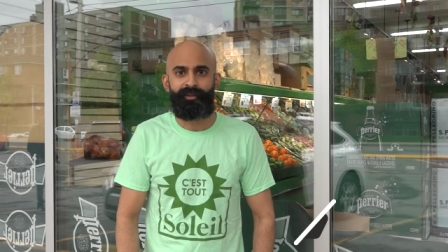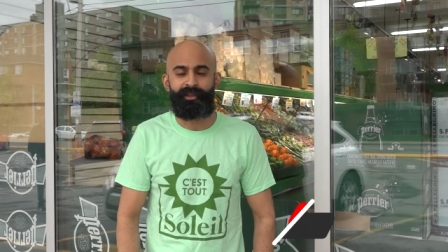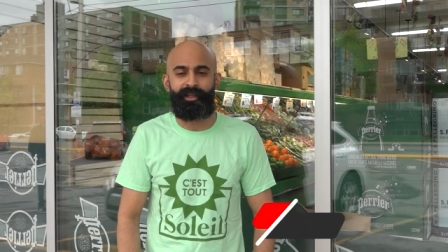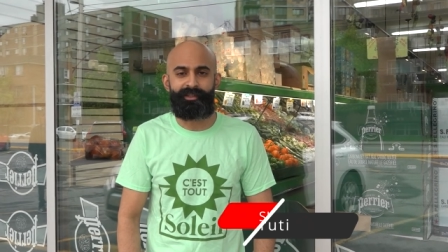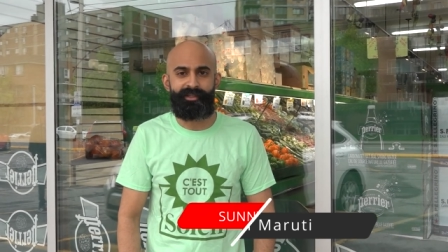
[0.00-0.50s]

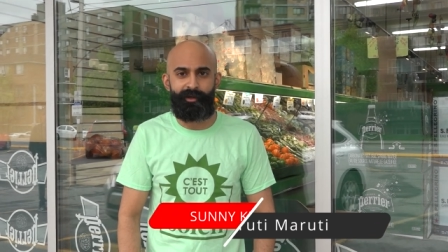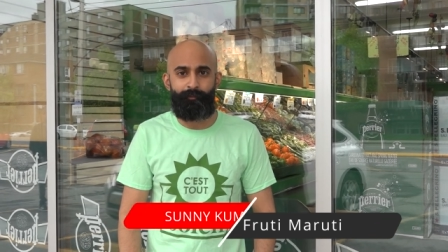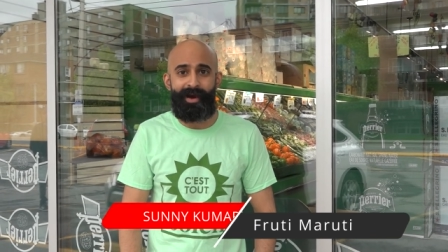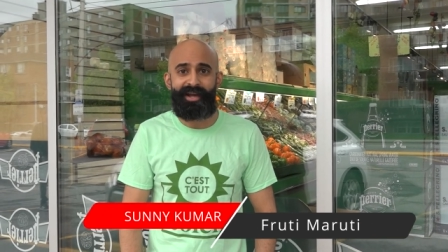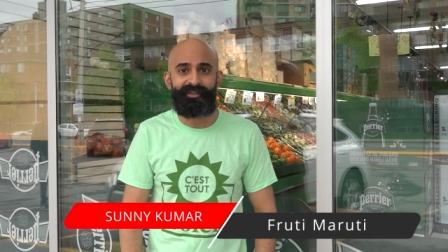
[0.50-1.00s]
Let's get
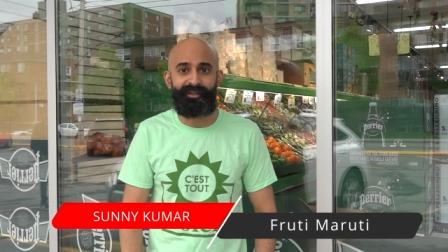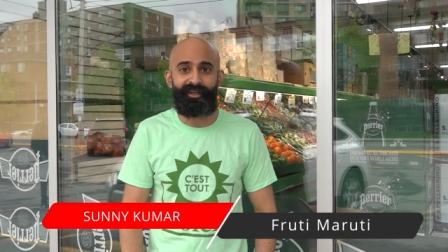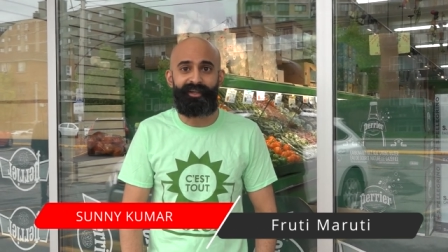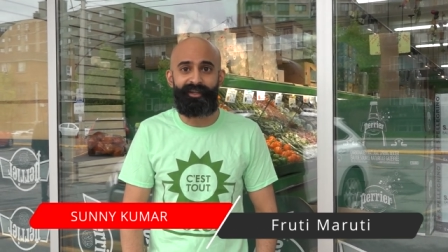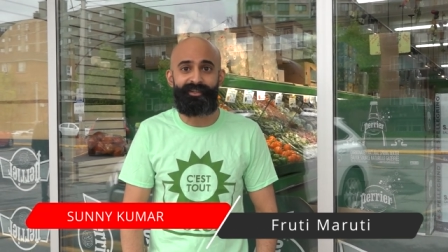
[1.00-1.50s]
back to
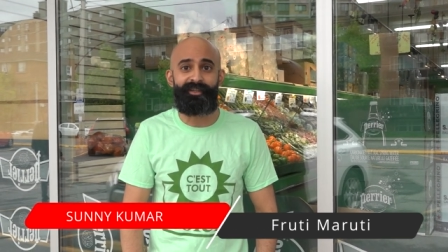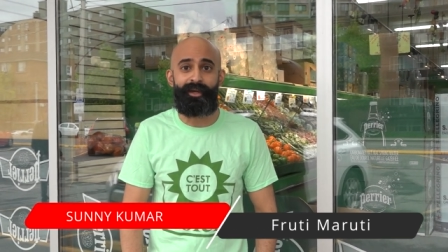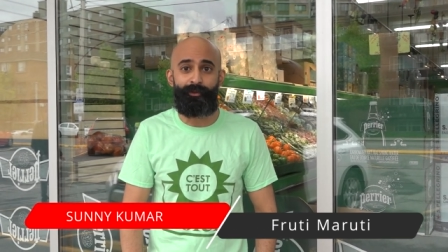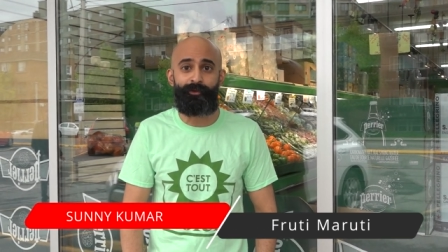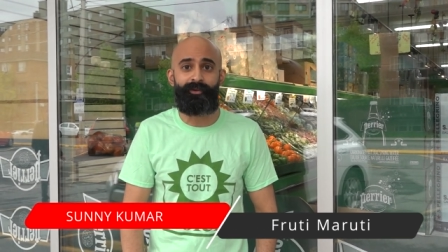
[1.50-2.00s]
eating
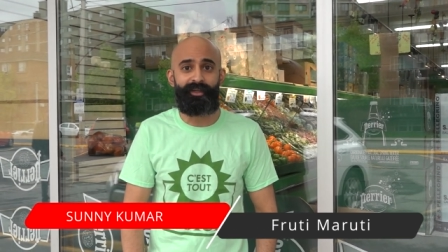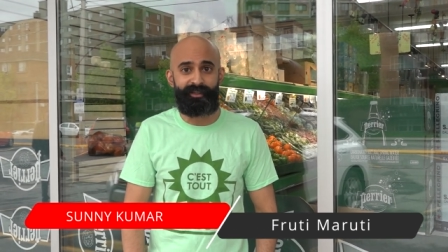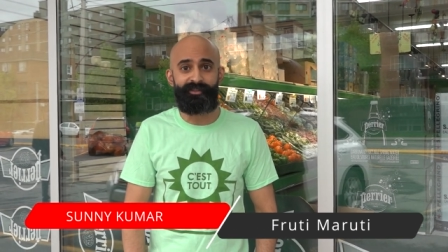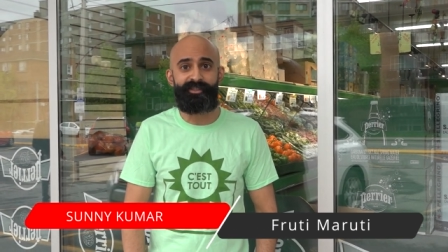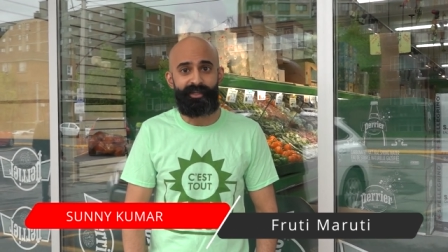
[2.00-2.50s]
together
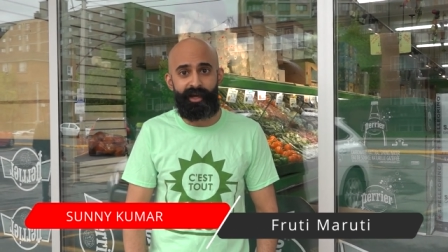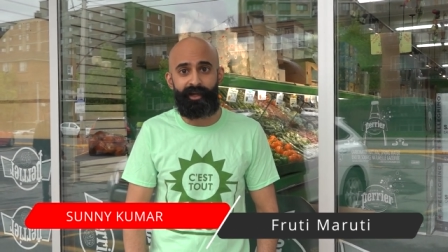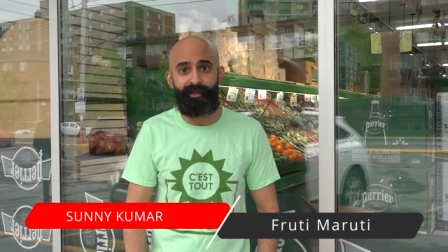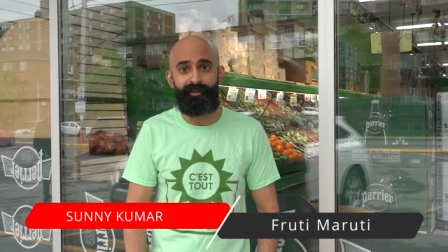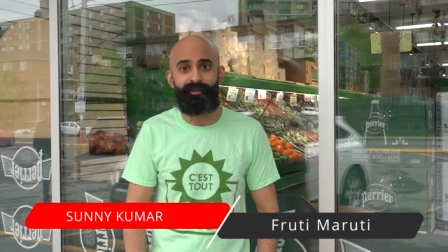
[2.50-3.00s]

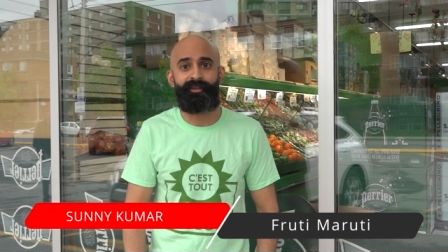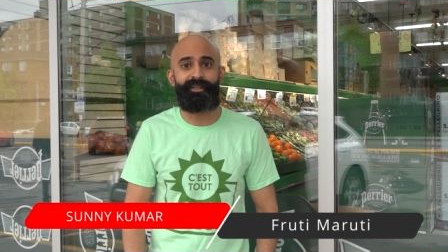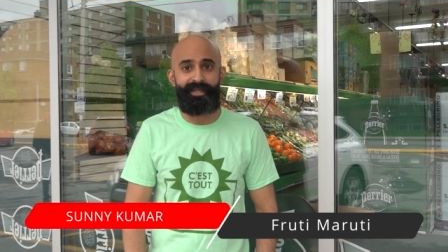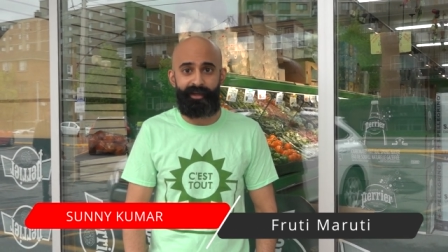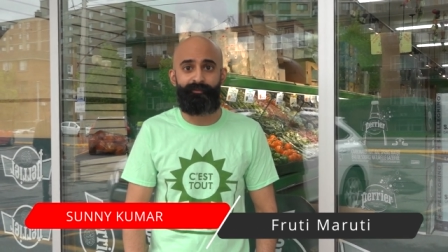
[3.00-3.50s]
inside.
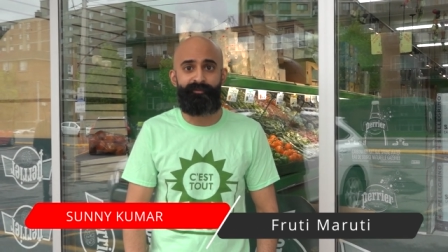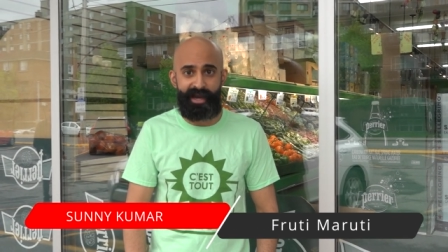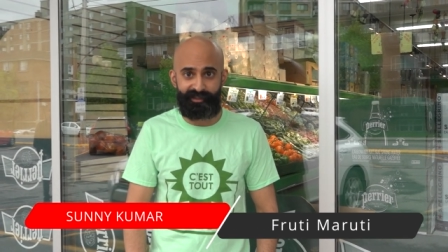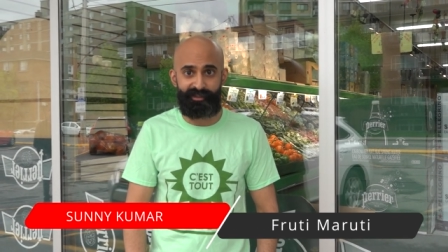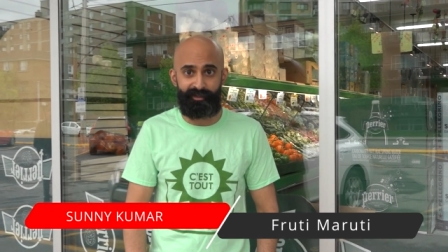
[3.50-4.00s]
Get
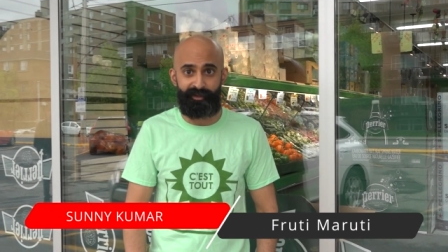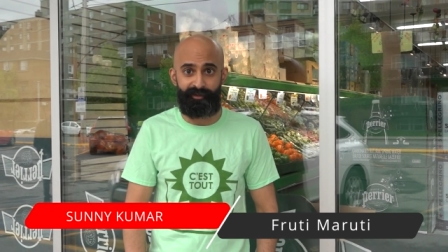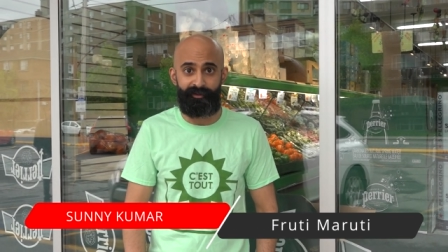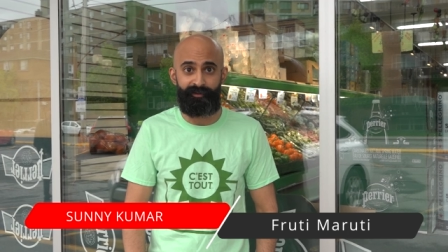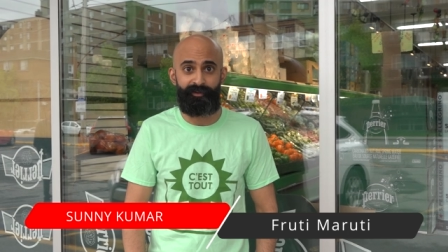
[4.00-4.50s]
vaccinated.
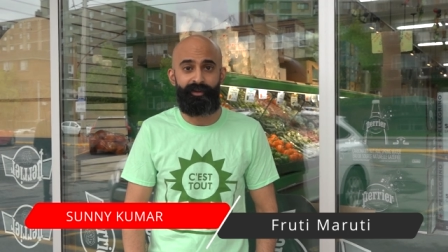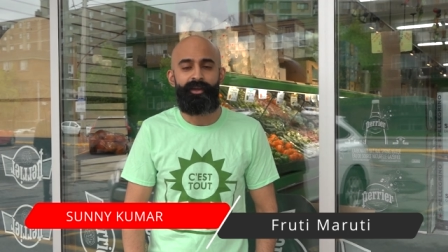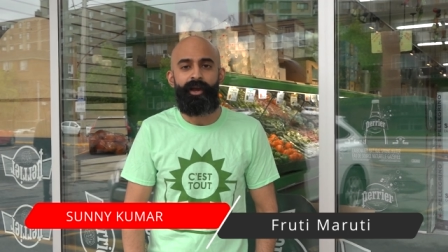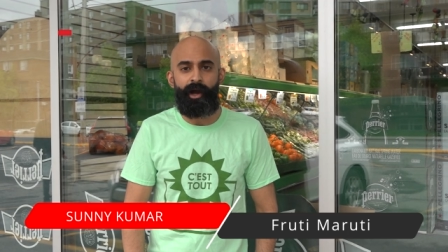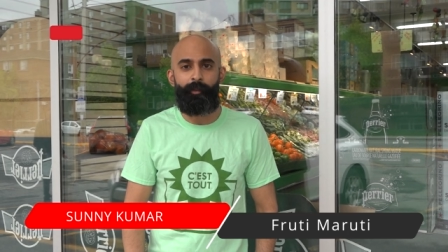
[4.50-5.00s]

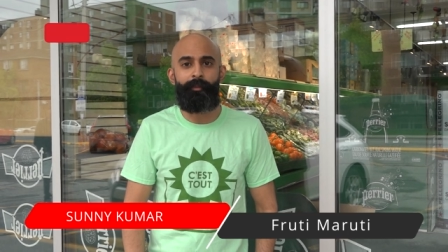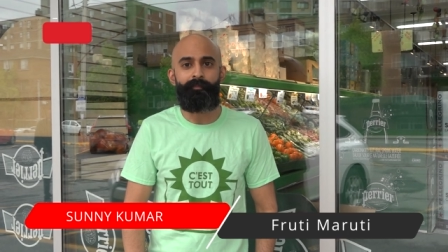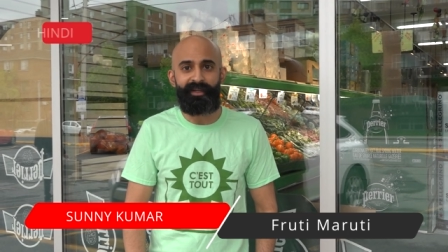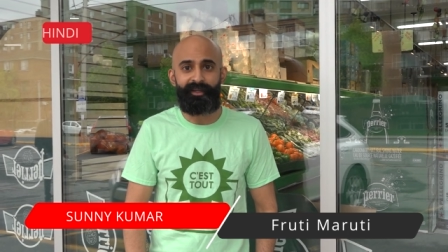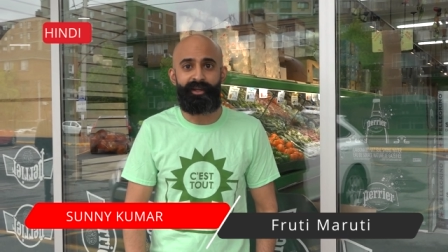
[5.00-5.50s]
Ab hum
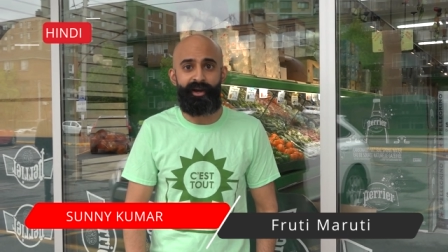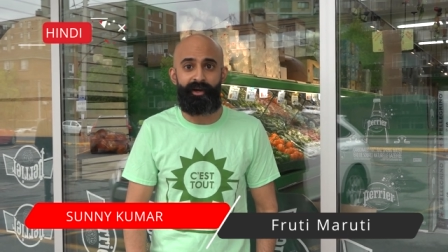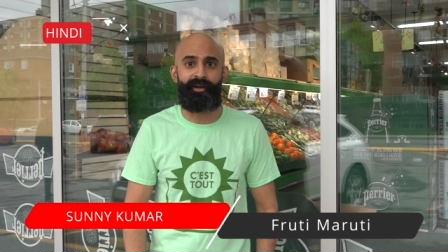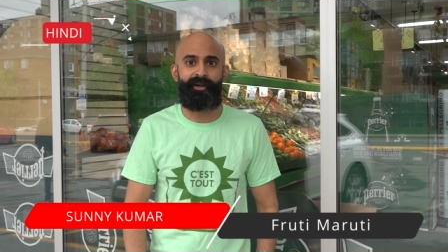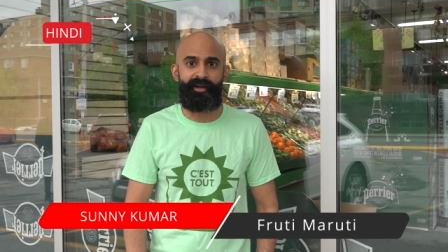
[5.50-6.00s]
milke
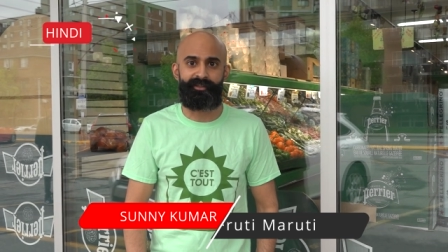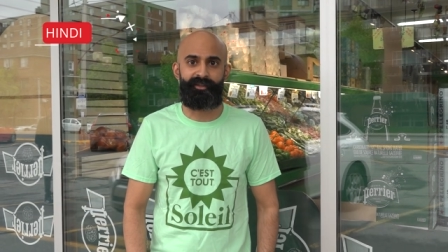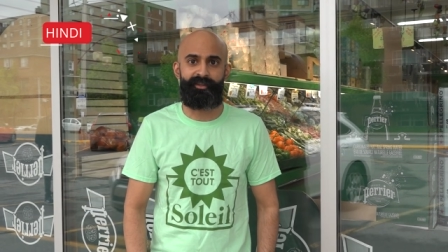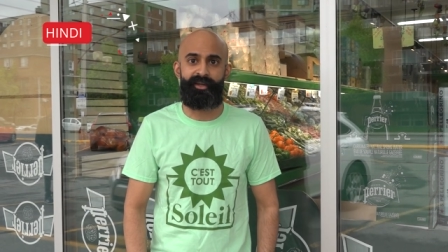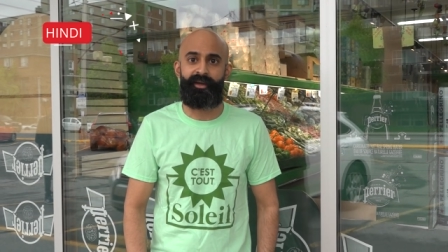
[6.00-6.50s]
khana kha
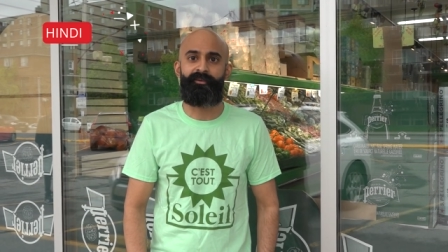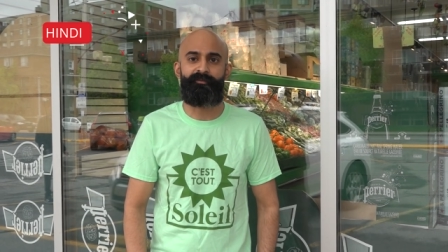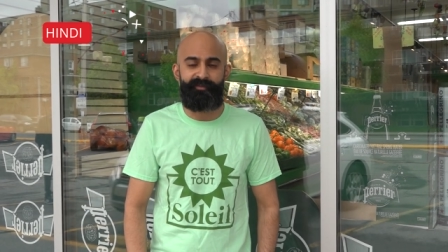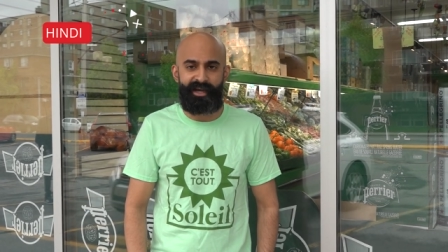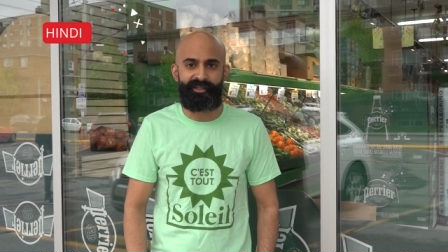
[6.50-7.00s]
sakte
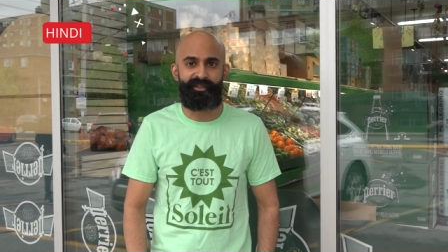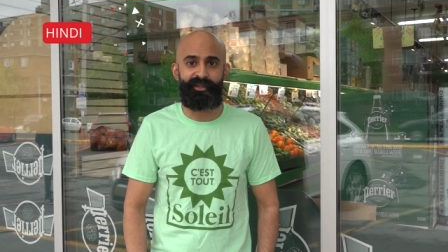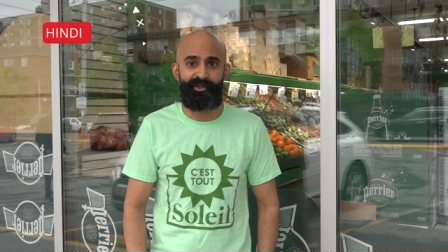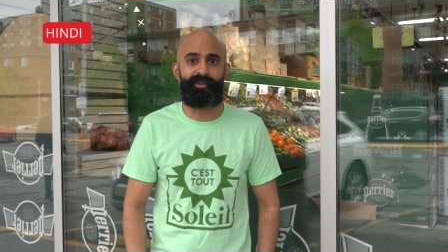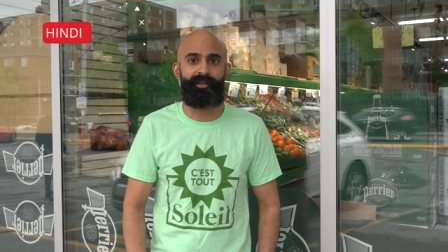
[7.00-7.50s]
hain.
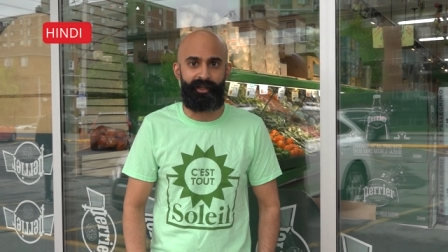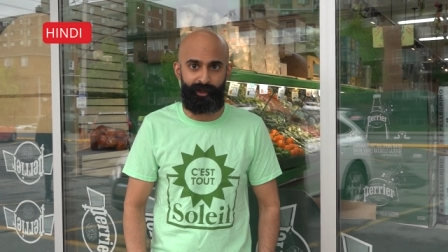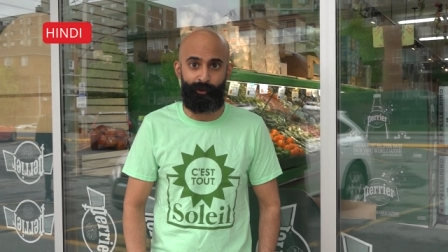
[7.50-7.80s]
Vaccination le